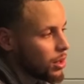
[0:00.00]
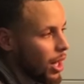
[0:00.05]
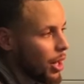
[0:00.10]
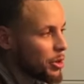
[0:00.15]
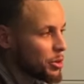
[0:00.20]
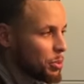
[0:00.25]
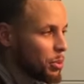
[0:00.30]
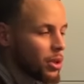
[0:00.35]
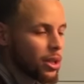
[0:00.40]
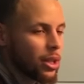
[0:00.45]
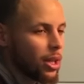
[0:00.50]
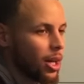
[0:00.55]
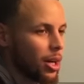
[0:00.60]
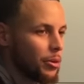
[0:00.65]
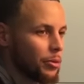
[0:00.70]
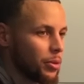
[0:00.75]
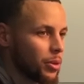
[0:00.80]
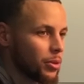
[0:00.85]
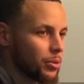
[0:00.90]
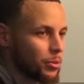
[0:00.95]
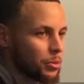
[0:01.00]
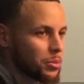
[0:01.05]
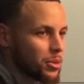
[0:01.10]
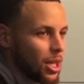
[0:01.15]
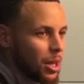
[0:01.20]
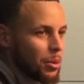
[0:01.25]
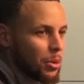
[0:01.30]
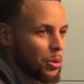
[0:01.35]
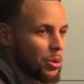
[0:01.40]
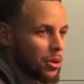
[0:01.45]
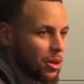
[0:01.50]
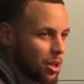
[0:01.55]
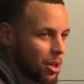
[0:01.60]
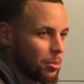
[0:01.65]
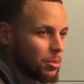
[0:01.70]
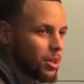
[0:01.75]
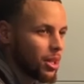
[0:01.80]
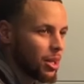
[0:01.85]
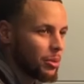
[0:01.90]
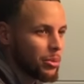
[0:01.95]
I was pretty confident from the time I woke
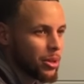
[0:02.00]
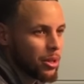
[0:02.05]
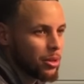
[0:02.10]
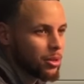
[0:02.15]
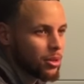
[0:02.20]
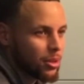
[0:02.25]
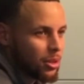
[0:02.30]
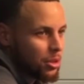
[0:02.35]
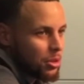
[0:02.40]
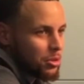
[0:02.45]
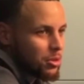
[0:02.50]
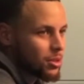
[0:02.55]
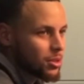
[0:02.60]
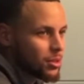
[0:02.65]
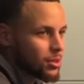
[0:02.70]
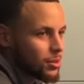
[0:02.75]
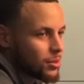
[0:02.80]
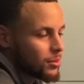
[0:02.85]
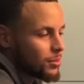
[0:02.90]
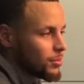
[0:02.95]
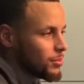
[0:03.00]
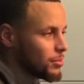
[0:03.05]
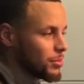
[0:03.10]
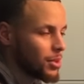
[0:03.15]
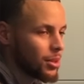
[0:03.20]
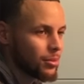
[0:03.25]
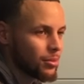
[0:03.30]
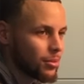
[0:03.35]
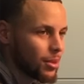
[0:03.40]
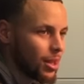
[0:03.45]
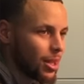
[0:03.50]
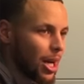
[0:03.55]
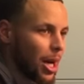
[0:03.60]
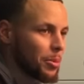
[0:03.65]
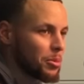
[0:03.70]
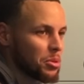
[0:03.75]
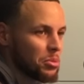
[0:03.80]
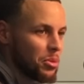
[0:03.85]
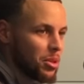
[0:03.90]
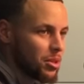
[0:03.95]
up that I'd be able to go, just that
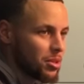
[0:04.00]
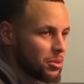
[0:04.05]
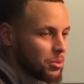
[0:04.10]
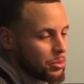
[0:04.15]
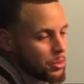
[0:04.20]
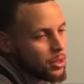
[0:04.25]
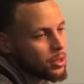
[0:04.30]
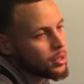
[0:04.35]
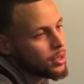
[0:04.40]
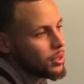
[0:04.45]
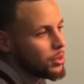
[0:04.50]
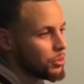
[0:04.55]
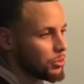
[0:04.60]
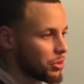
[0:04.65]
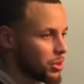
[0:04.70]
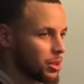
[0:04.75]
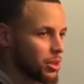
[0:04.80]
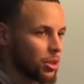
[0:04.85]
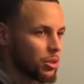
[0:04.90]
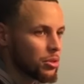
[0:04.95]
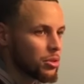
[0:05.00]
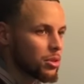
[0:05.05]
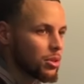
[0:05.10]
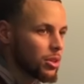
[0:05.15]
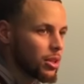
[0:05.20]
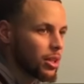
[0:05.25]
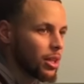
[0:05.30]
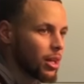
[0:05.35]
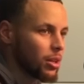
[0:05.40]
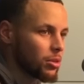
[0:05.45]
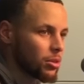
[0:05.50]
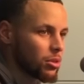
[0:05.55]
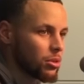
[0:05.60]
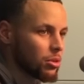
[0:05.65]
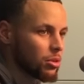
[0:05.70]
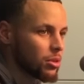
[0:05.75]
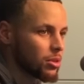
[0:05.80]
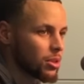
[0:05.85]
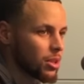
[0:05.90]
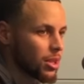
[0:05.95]
optimism, but don't really know until you get out on the
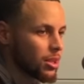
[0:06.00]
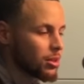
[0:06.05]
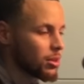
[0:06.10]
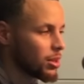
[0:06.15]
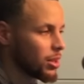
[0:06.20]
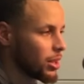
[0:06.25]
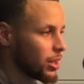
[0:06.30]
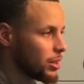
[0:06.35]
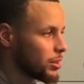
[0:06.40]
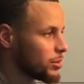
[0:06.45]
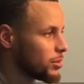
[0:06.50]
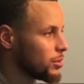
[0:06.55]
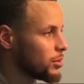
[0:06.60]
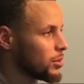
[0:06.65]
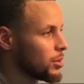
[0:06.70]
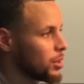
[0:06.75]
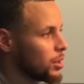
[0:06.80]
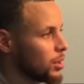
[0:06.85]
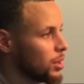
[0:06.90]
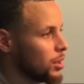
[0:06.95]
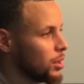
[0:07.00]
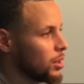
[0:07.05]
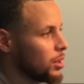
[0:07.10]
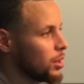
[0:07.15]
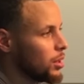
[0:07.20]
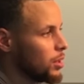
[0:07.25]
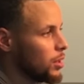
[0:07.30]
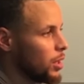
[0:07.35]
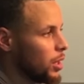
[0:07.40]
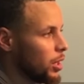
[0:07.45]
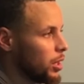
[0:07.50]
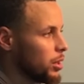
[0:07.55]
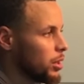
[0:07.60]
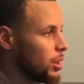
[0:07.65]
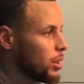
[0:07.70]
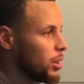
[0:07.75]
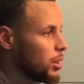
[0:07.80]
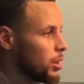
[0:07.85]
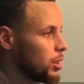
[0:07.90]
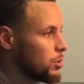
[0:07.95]
court and test it out. And
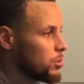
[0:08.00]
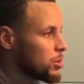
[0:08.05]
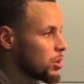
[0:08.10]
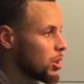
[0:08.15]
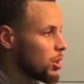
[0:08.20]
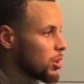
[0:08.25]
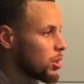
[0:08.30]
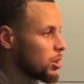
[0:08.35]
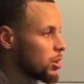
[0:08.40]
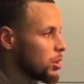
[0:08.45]
it was all